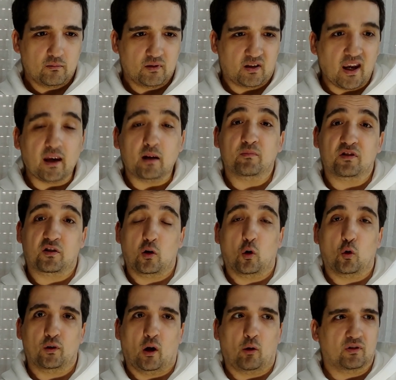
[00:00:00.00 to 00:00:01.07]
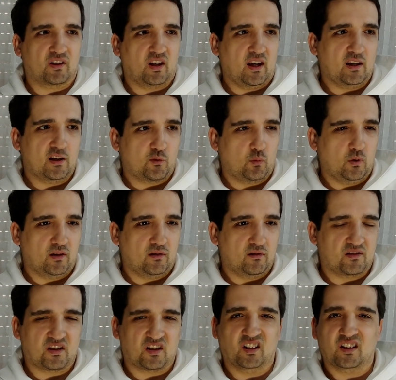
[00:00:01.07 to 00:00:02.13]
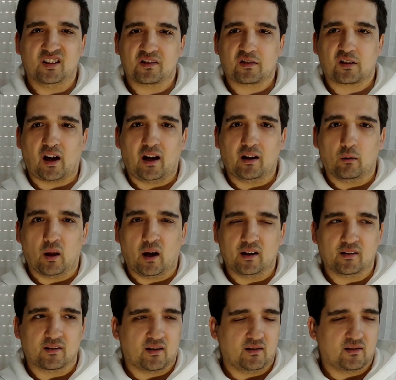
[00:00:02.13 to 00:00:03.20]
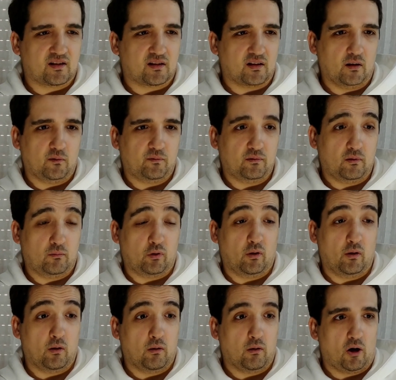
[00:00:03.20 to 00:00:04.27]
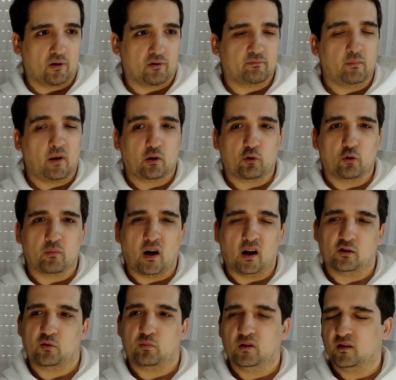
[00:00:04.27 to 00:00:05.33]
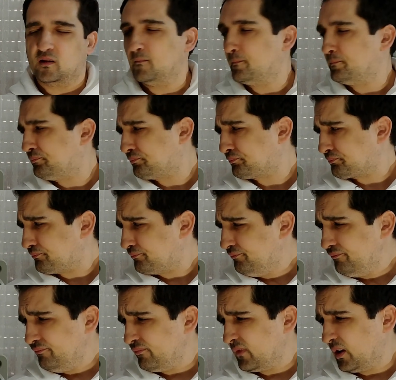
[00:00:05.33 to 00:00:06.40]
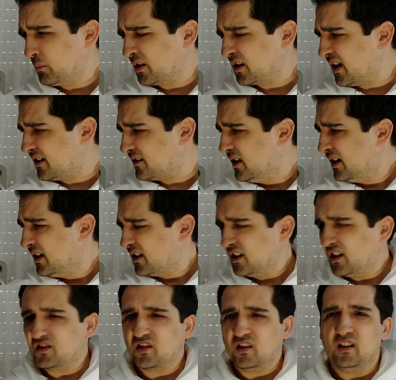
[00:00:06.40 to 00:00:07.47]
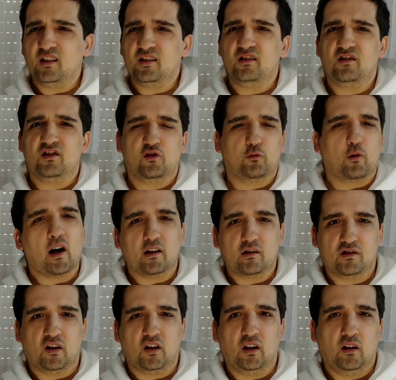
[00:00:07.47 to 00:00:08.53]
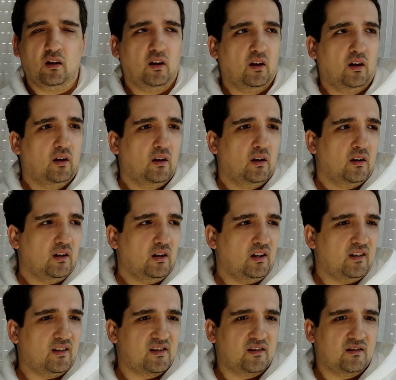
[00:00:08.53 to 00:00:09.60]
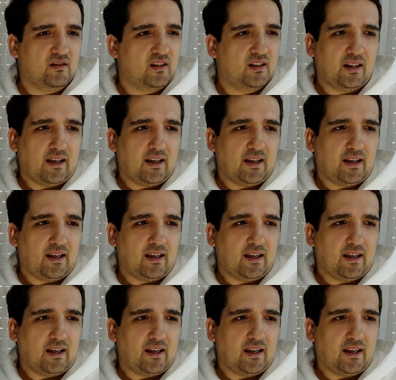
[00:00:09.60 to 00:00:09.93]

games go nowadays with the city skylines and stuff, with a lot of micromanagement. But again, it isn't strategy. It isn't.